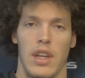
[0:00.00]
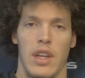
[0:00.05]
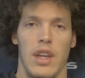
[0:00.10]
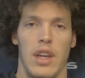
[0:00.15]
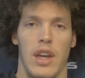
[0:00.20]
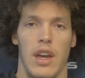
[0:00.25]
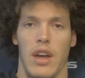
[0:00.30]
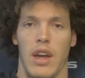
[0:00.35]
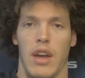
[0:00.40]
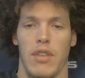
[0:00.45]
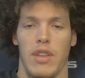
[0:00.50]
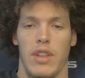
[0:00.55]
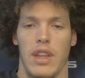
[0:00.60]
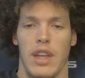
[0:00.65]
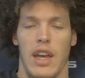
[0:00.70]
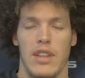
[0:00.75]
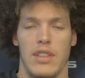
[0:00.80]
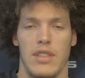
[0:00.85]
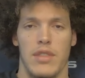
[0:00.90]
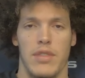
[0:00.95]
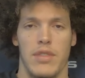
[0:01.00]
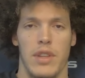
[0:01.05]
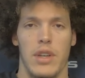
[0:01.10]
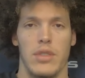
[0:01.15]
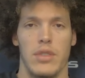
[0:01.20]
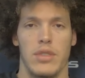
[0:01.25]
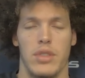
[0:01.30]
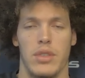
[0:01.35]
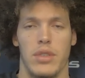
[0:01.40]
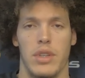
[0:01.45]
that everything has a flow
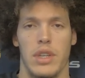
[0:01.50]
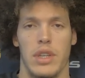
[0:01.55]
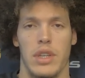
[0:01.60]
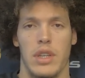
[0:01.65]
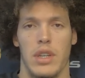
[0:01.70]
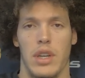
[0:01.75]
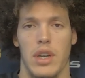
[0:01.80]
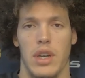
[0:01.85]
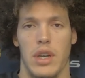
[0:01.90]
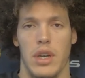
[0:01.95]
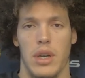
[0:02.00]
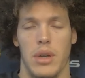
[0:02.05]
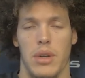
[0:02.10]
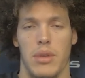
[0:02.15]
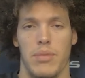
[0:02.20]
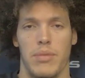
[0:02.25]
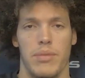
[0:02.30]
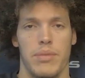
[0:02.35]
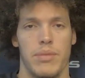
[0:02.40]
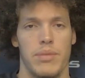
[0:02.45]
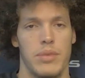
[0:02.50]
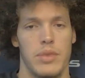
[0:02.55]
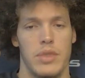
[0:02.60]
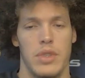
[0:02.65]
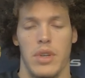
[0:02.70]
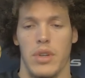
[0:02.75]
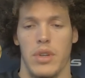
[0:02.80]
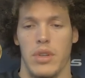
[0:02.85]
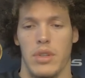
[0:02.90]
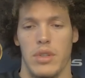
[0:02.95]
to it.
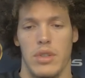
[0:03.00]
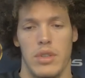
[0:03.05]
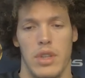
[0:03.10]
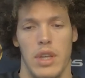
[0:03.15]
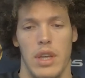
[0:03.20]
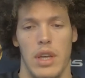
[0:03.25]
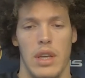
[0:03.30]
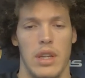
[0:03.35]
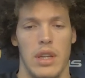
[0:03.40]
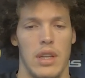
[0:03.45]
So yeah,